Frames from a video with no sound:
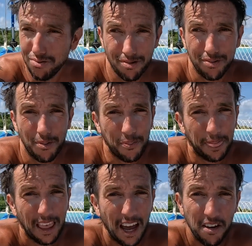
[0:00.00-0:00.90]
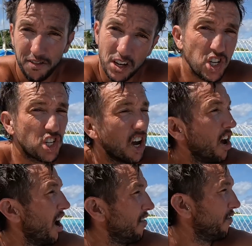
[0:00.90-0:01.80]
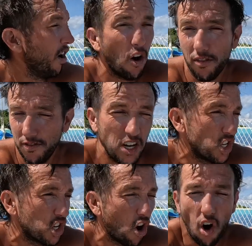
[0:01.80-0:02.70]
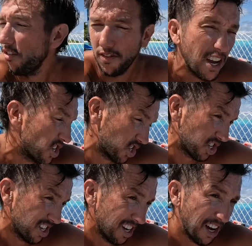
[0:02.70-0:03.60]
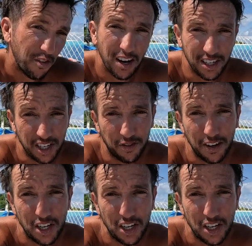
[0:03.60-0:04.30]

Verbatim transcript: whew, fish on fish on fish. When they just